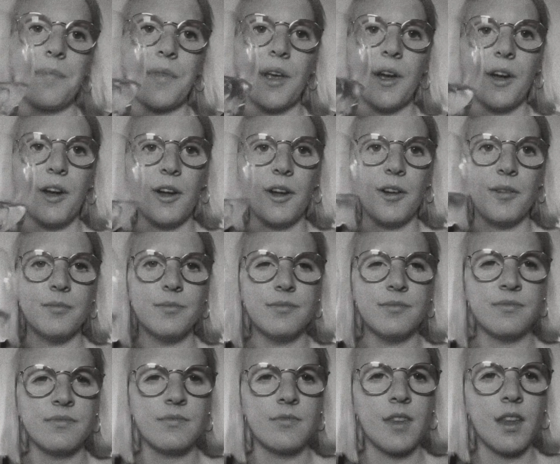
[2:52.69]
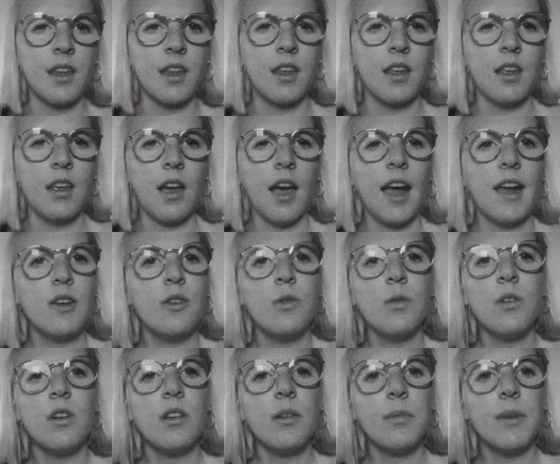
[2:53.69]
Um, I do
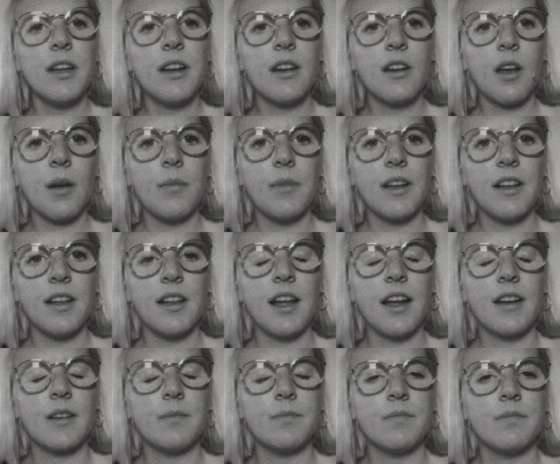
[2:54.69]
want to make an update, like